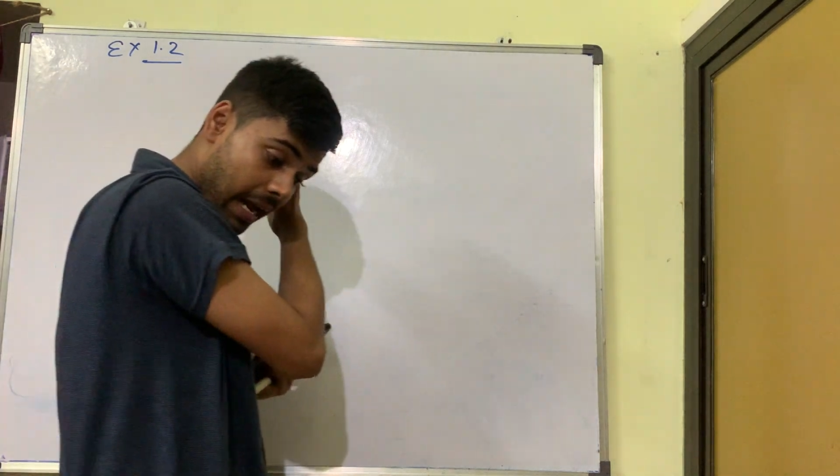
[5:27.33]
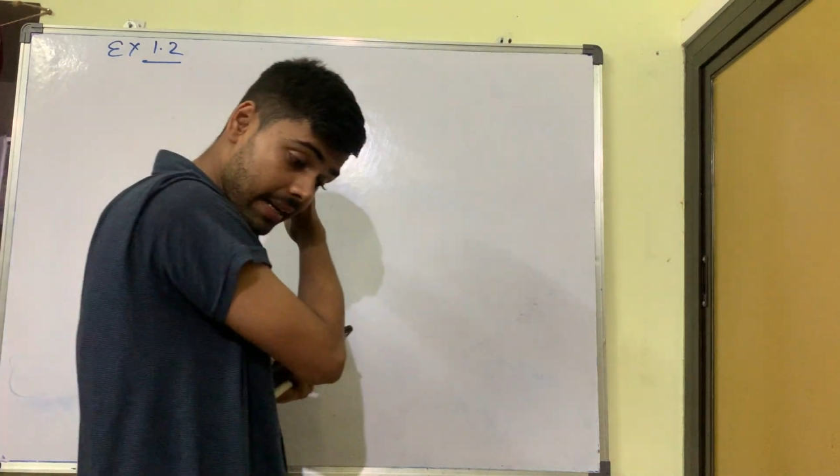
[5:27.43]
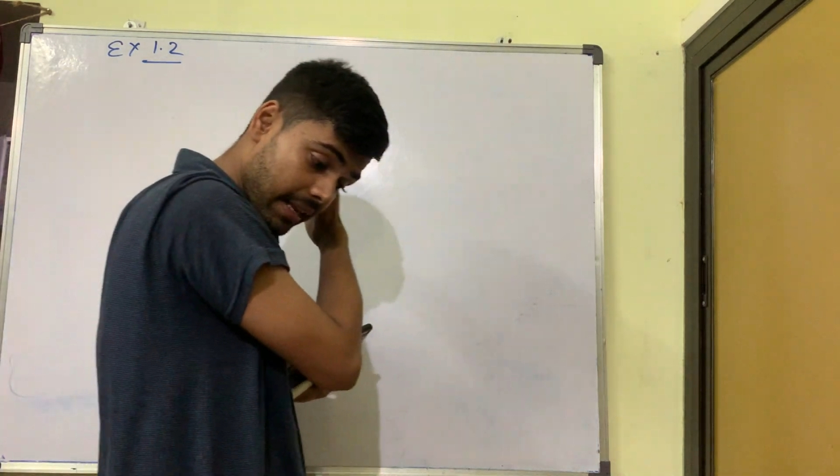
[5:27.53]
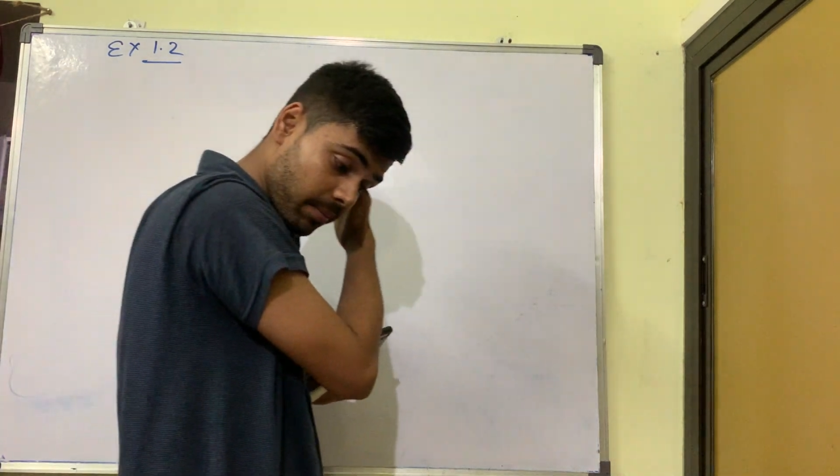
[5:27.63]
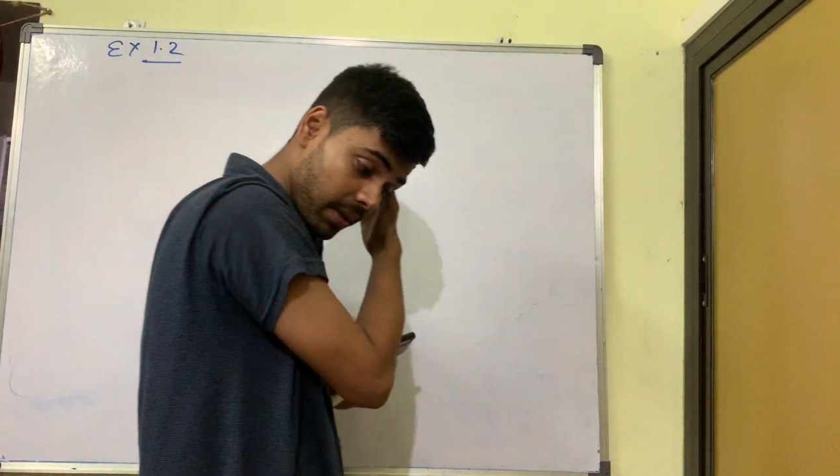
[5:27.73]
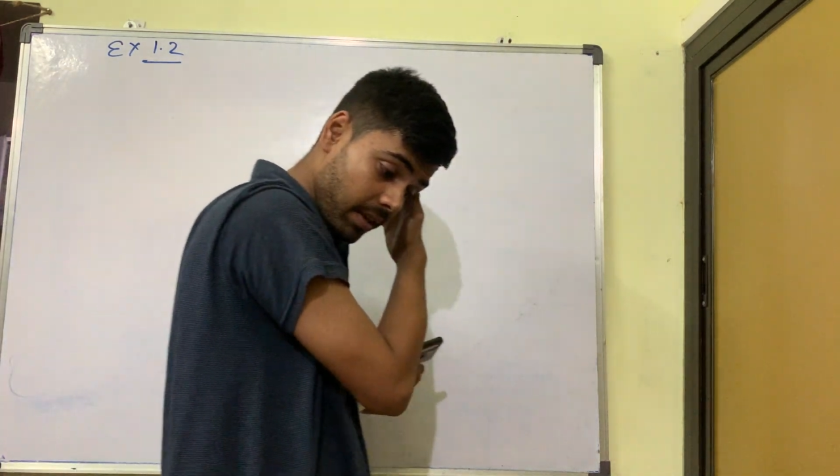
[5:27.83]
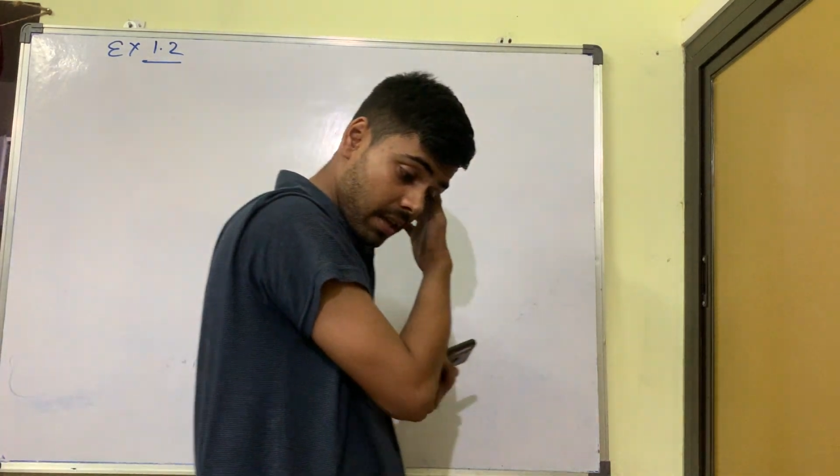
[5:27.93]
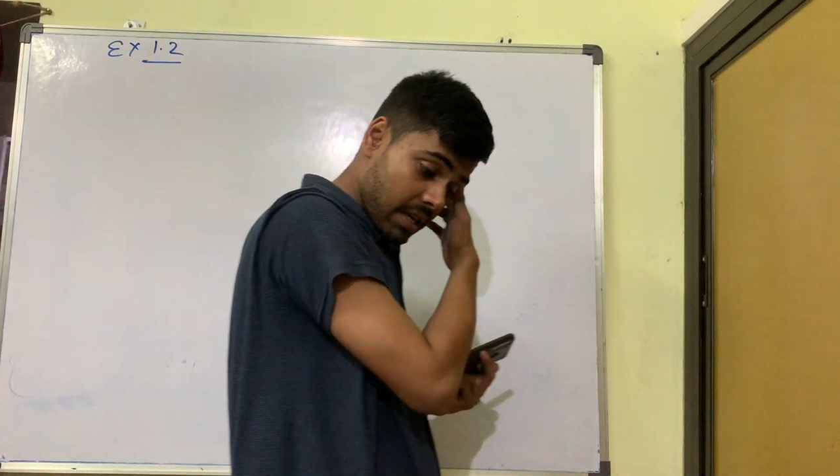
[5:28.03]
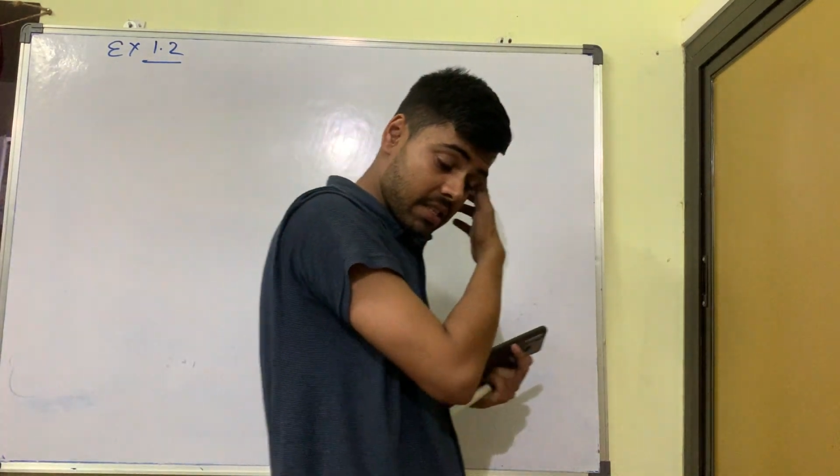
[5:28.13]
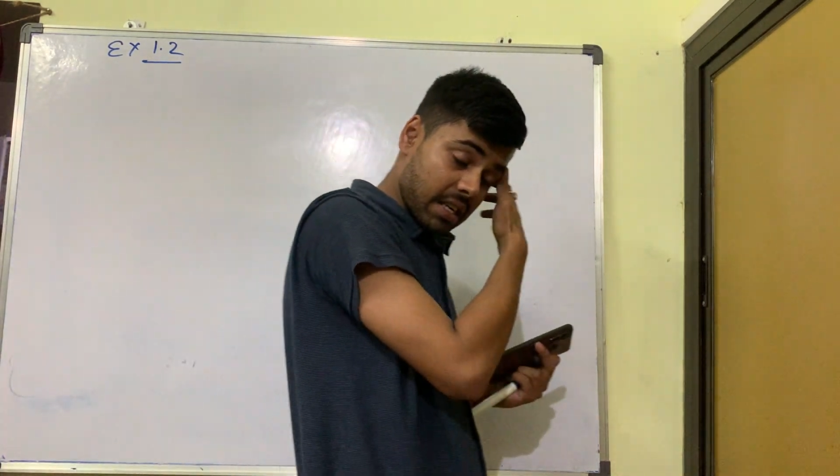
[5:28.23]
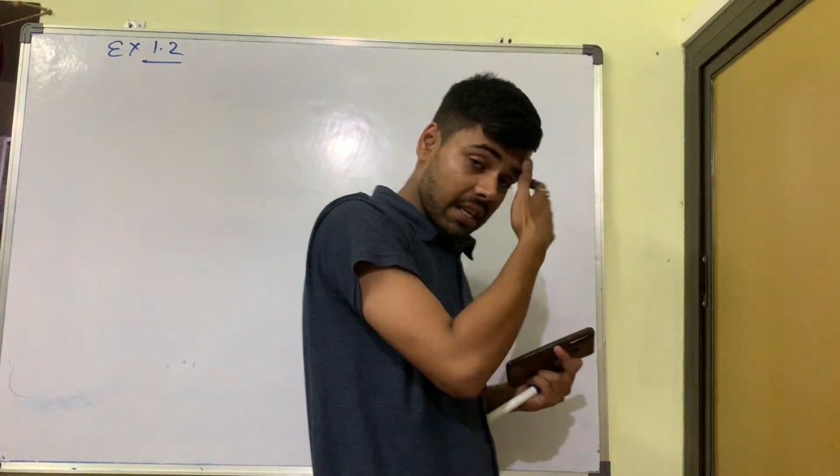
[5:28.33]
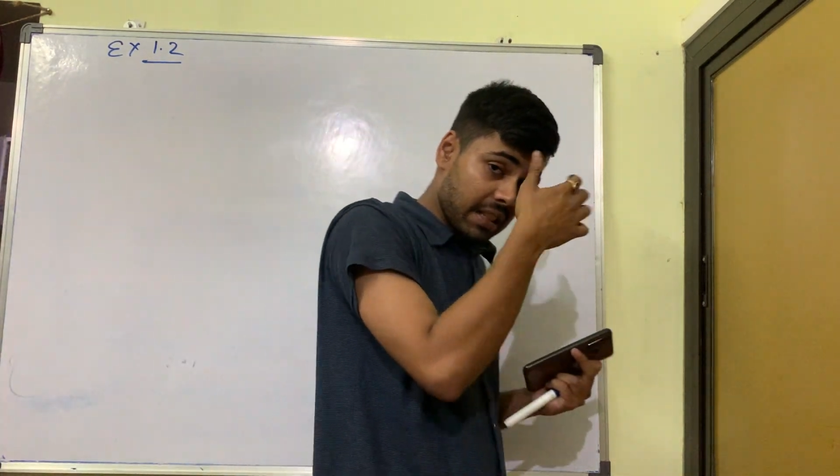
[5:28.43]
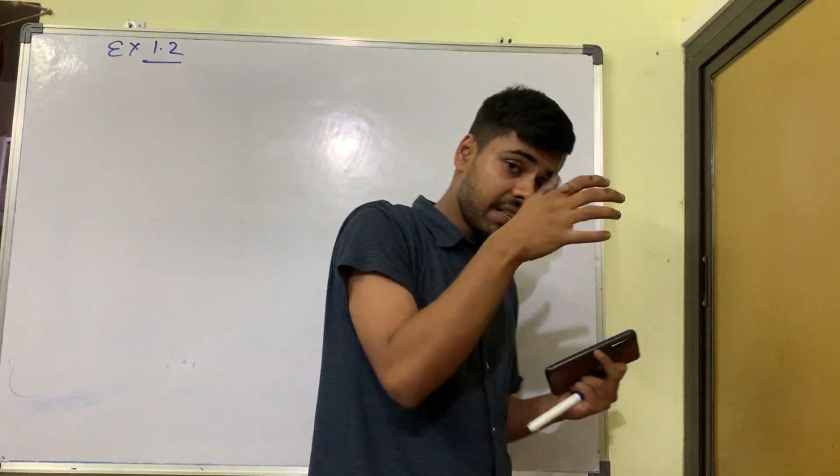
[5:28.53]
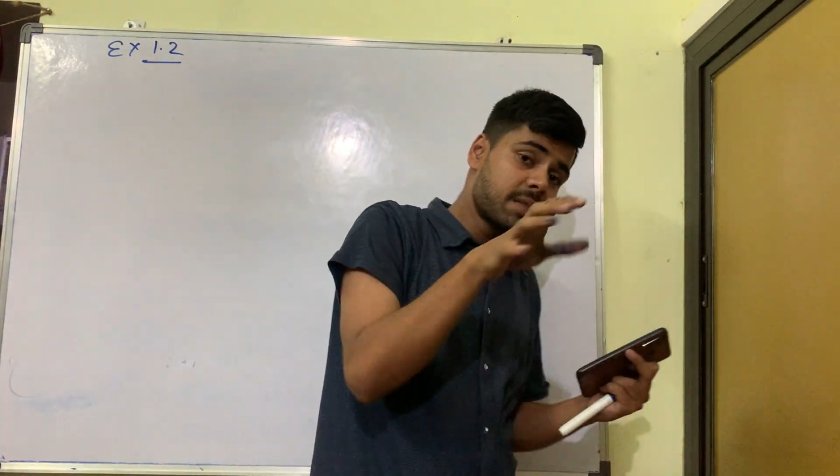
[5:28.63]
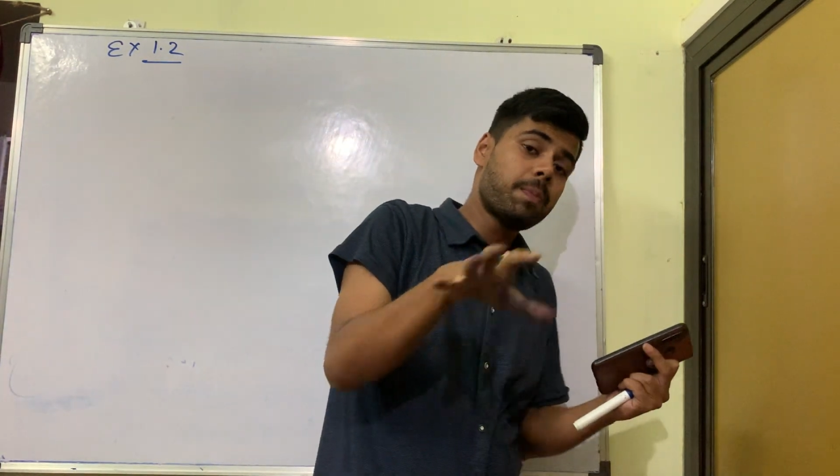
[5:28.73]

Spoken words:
and tell me, sir, in this